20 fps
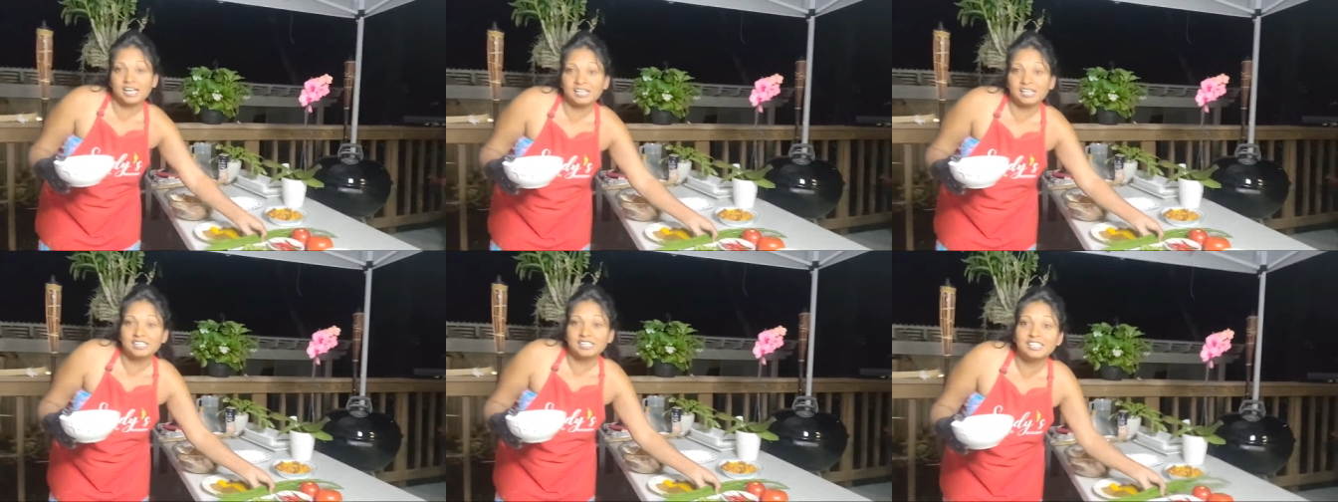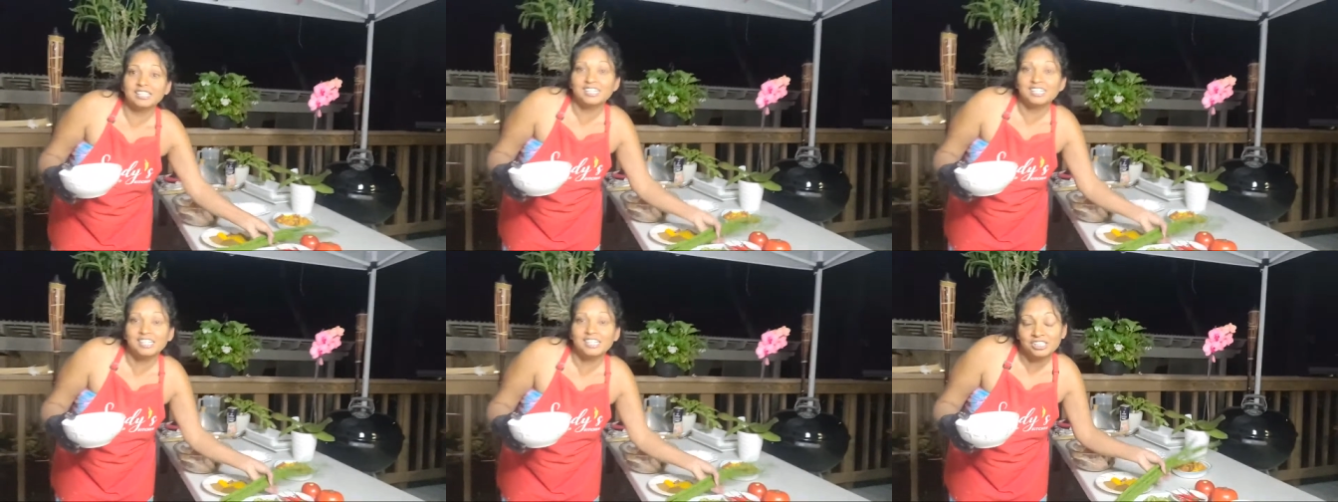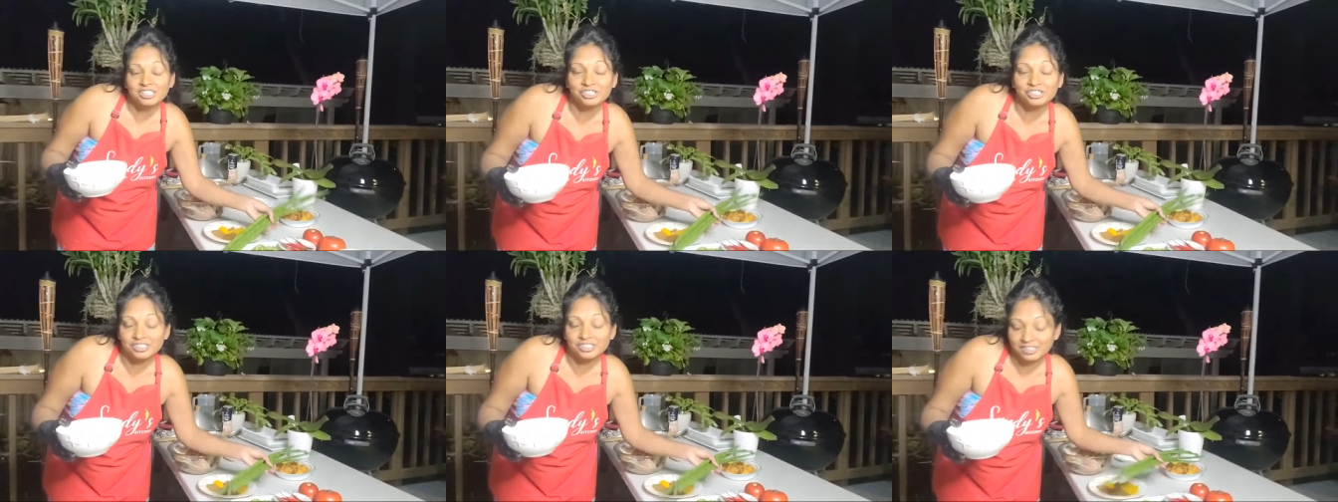
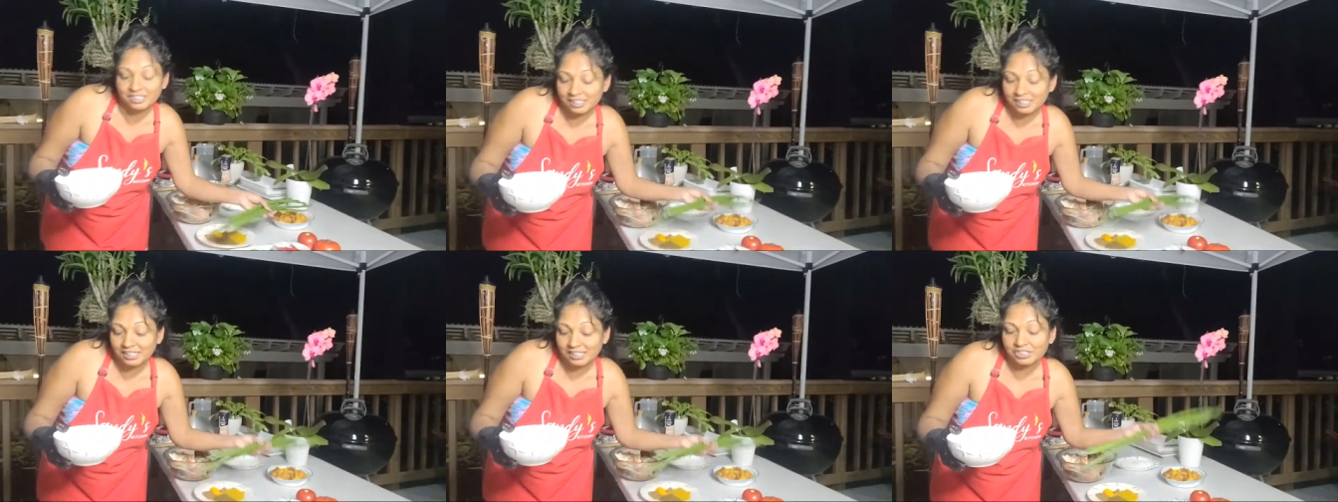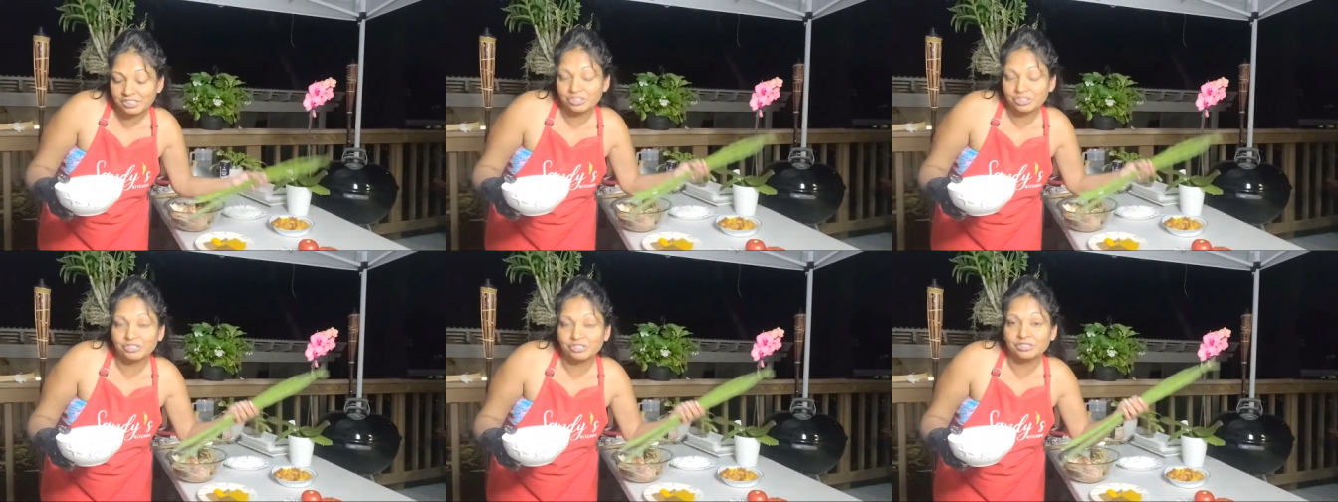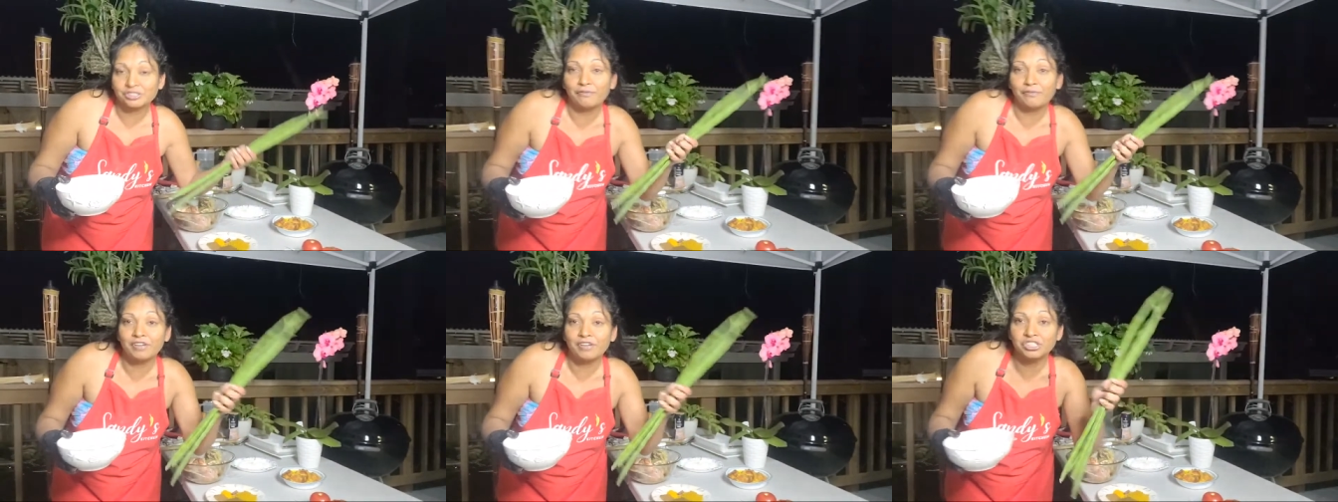delicious, delicious
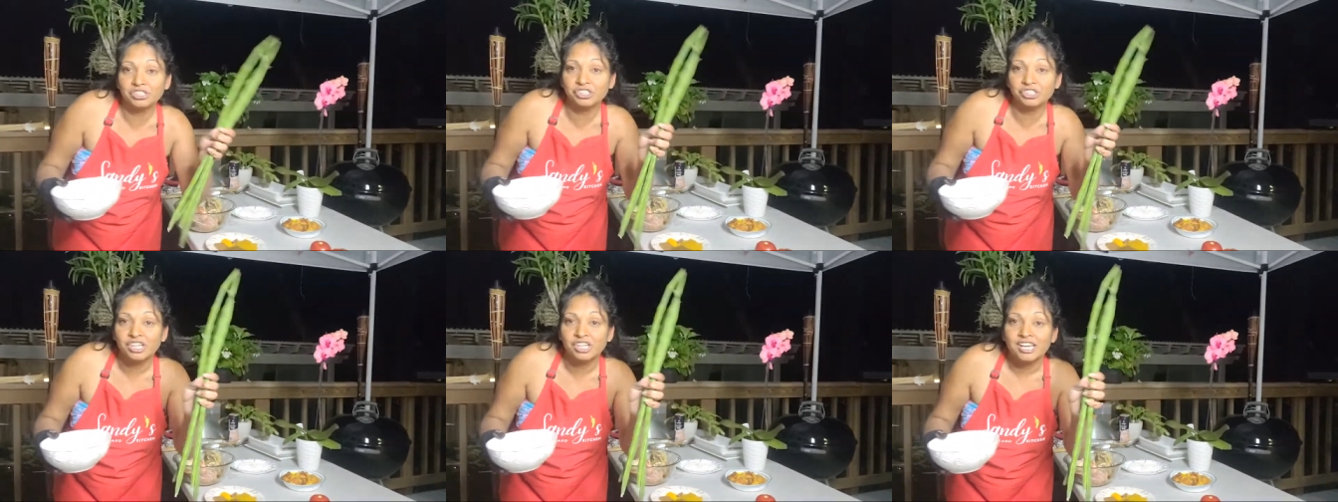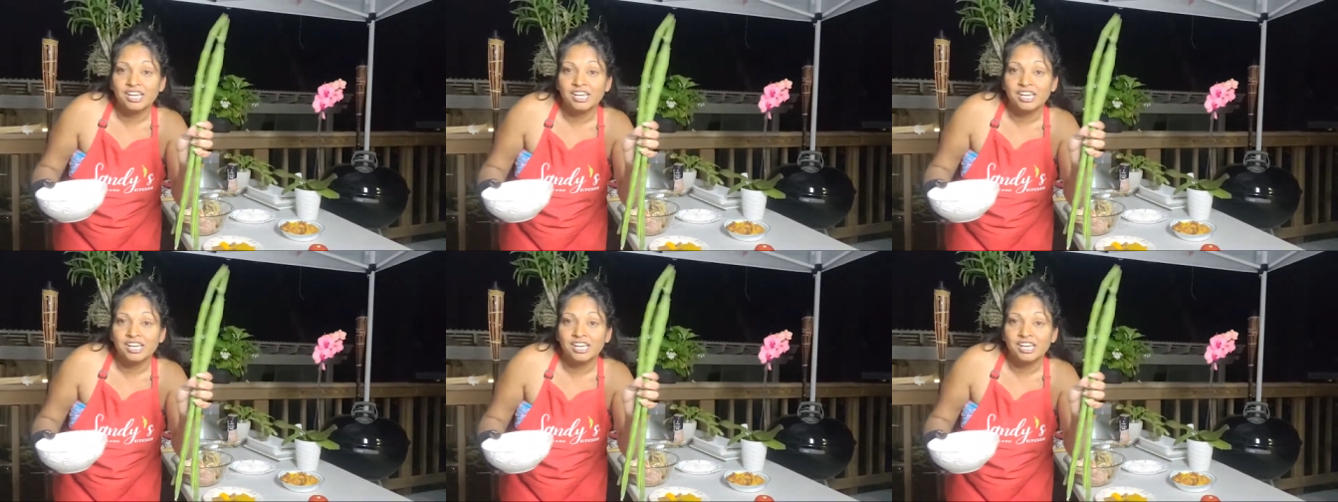fish